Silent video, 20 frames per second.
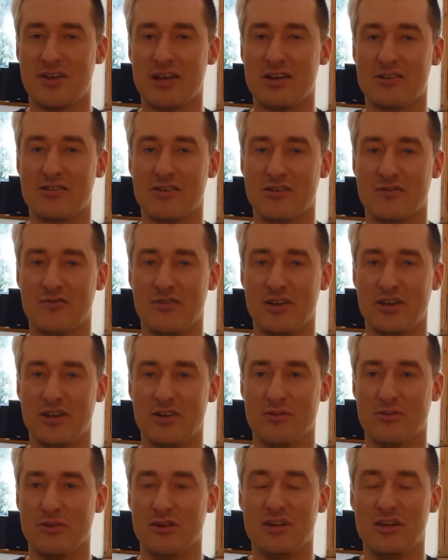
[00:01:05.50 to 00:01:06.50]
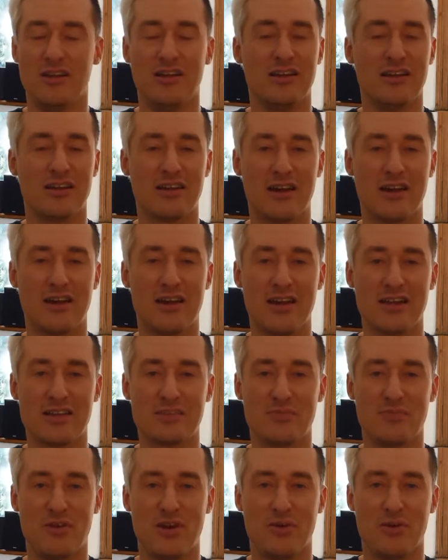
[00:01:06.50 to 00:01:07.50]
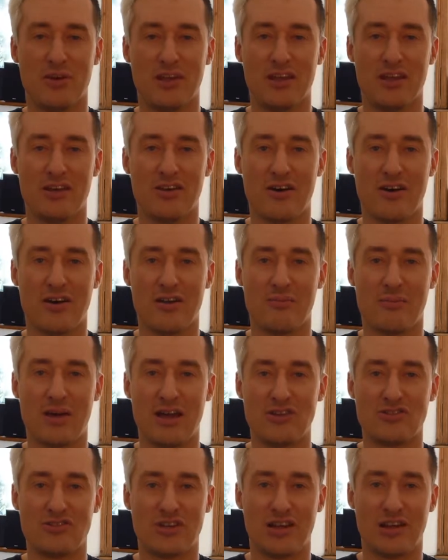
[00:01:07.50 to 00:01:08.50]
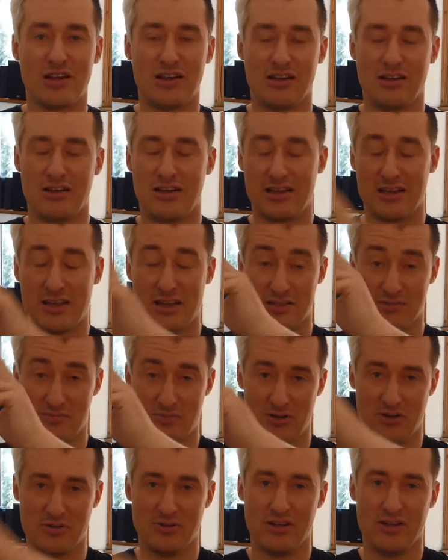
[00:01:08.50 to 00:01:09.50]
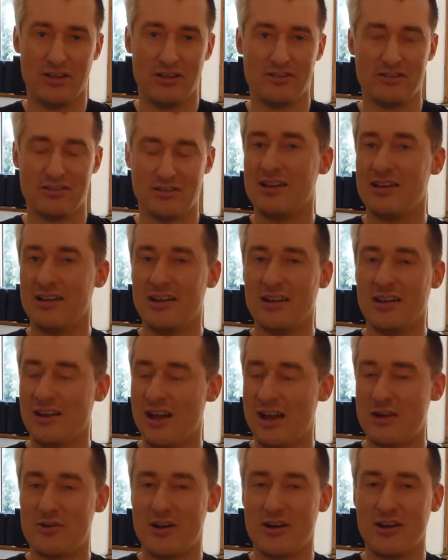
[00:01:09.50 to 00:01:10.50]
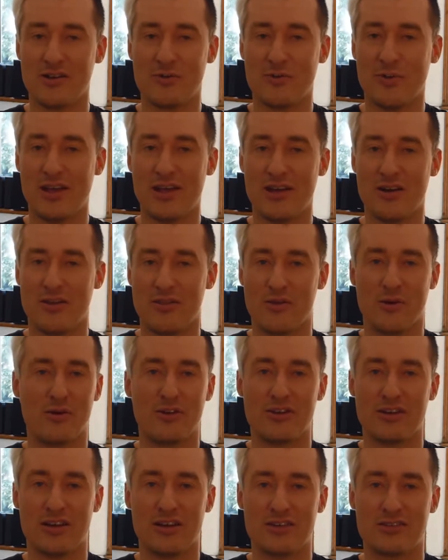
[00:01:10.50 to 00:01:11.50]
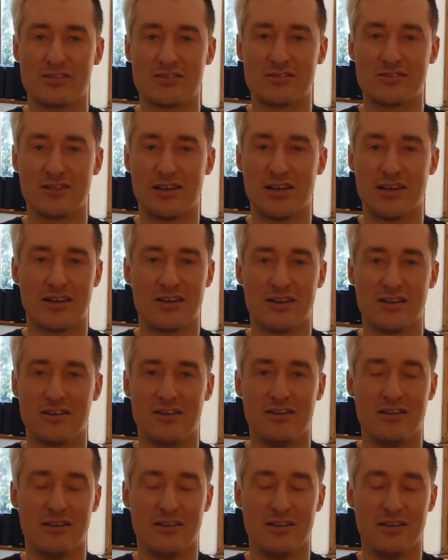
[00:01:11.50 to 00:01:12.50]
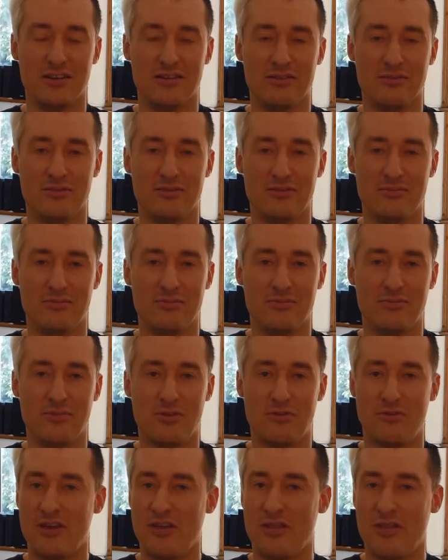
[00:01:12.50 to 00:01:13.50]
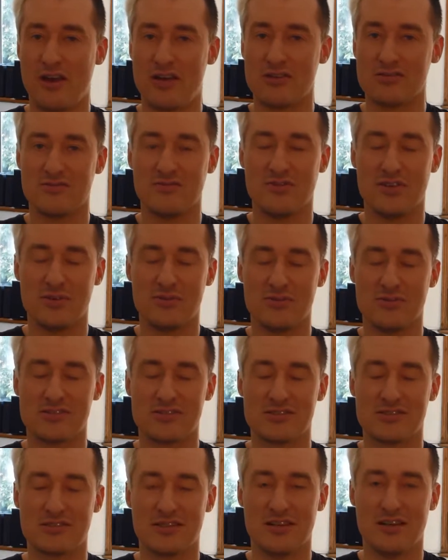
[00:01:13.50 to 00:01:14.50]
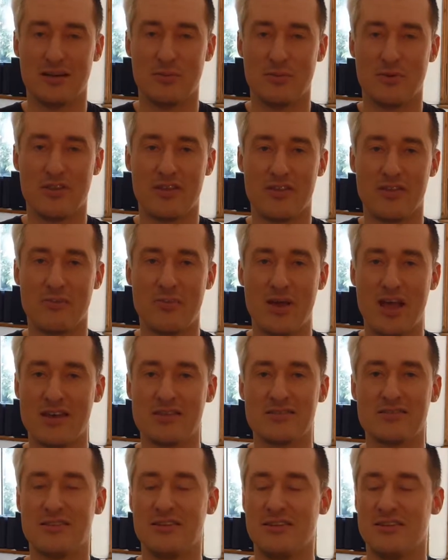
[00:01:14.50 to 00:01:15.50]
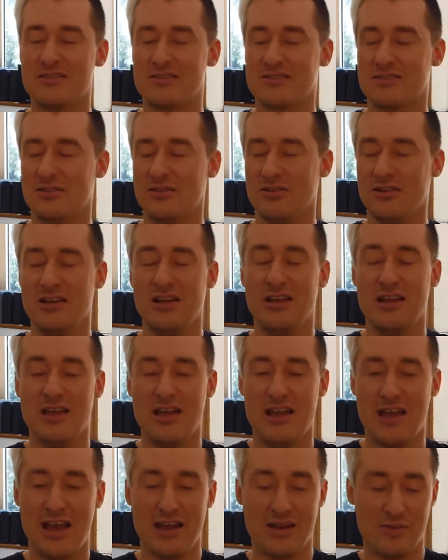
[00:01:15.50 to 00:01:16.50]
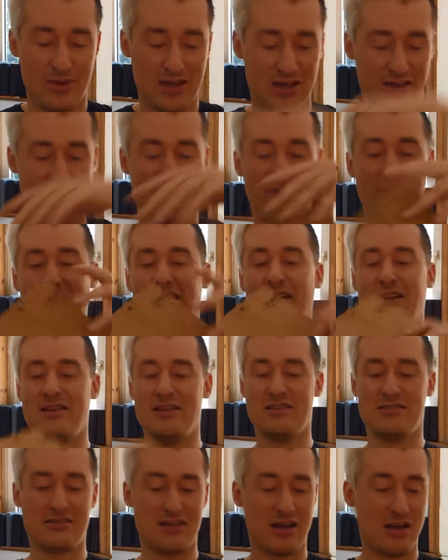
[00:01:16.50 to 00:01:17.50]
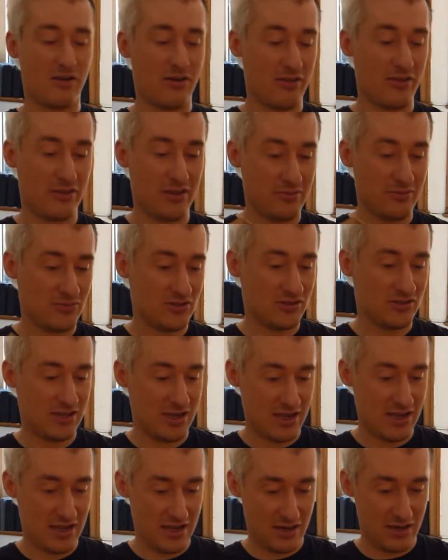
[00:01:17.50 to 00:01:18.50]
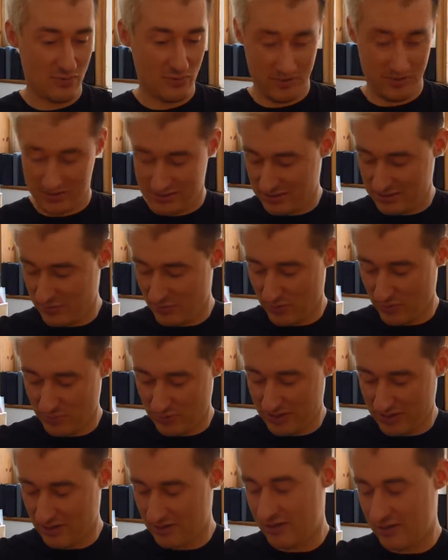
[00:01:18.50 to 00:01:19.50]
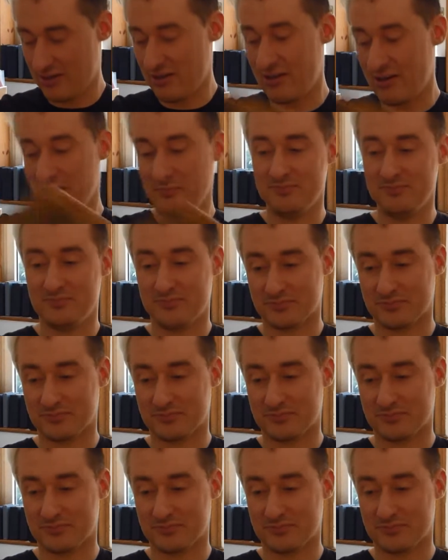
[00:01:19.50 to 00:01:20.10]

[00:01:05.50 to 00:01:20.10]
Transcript: vinyl talk video kind of exploded on my channel, like exploded in a little ironic way, although it got like nearly 3,000 views within the past year. So anyway, vinyl is our theme today and we'll see what we got in here.